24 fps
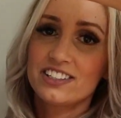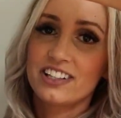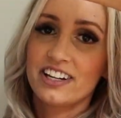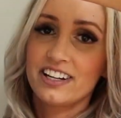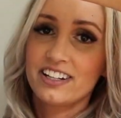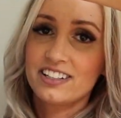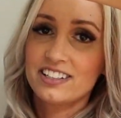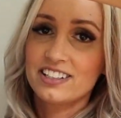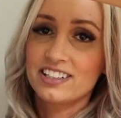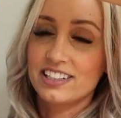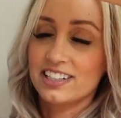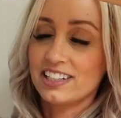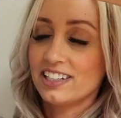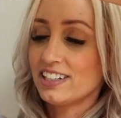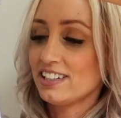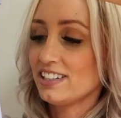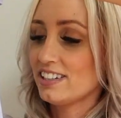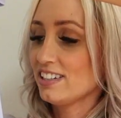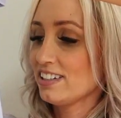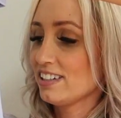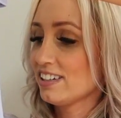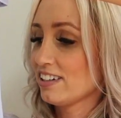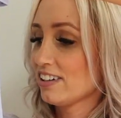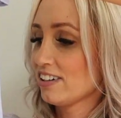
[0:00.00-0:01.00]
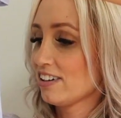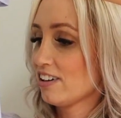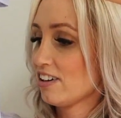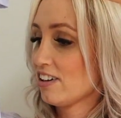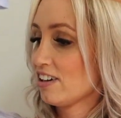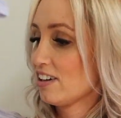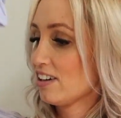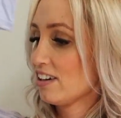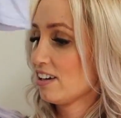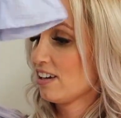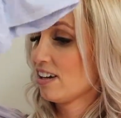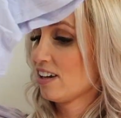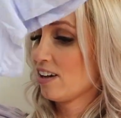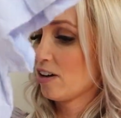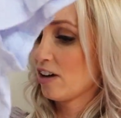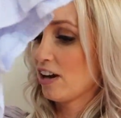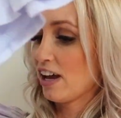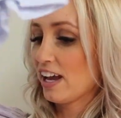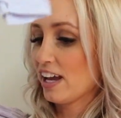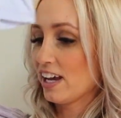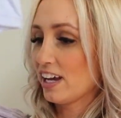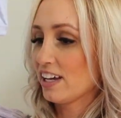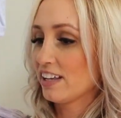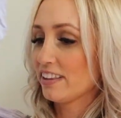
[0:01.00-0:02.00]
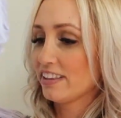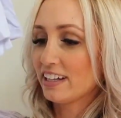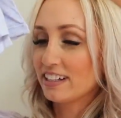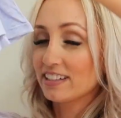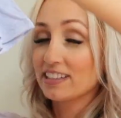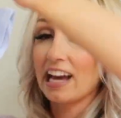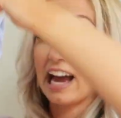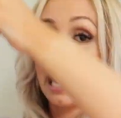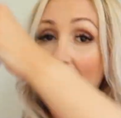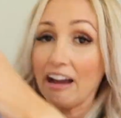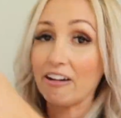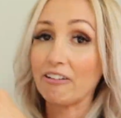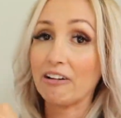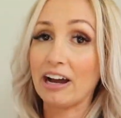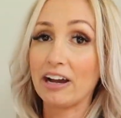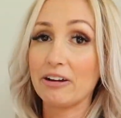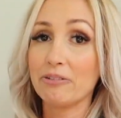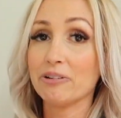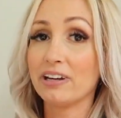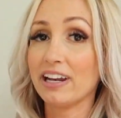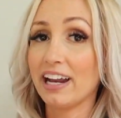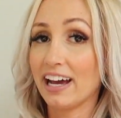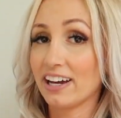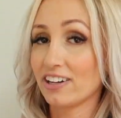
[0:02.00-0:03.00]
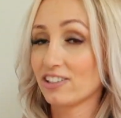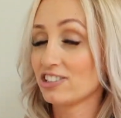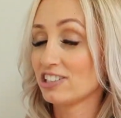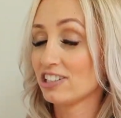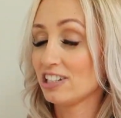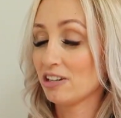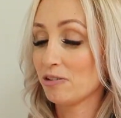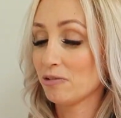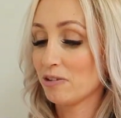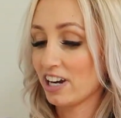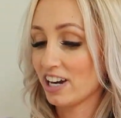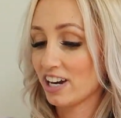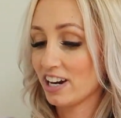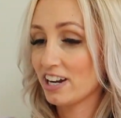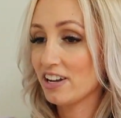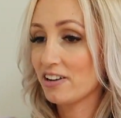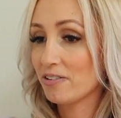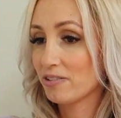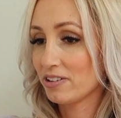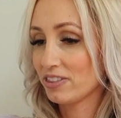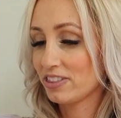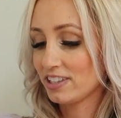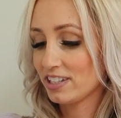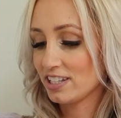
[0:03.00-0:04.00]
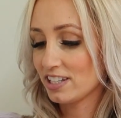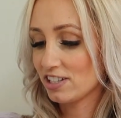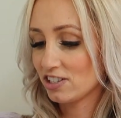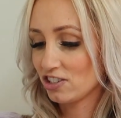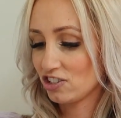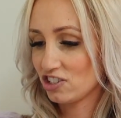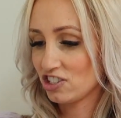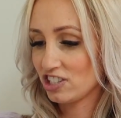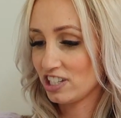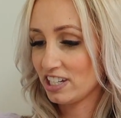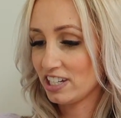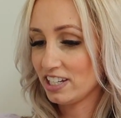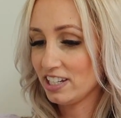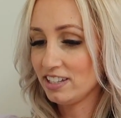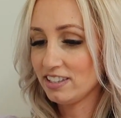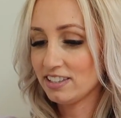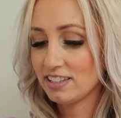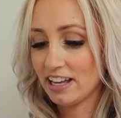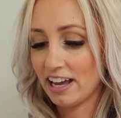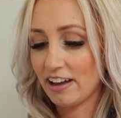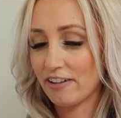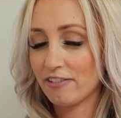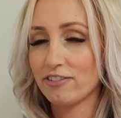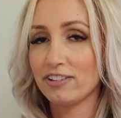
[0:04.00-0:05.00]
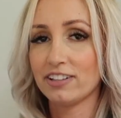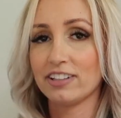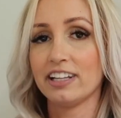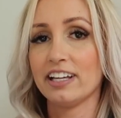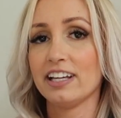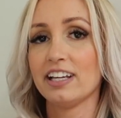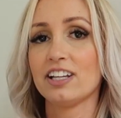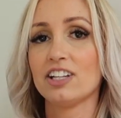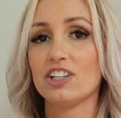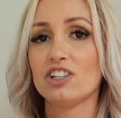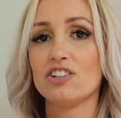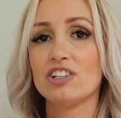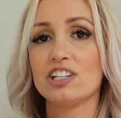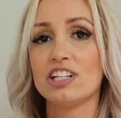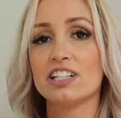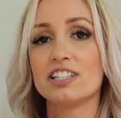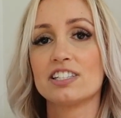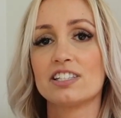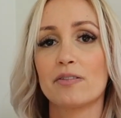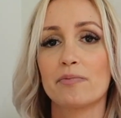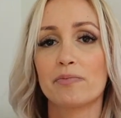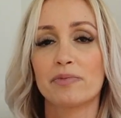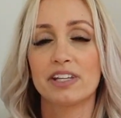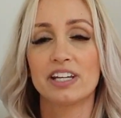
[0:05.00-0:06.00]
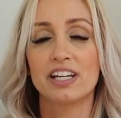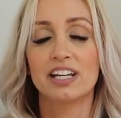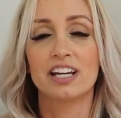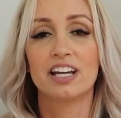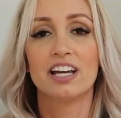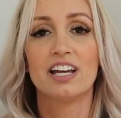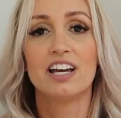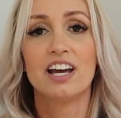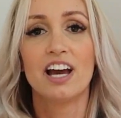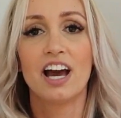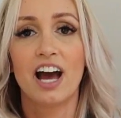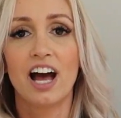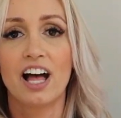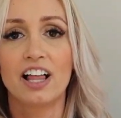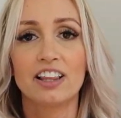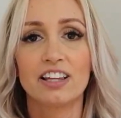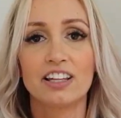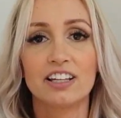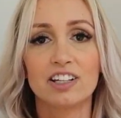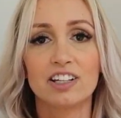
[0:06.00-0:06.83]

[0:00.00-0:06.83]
it tucked in and that's how I would actually wear it with these jeans. I feel like you need something a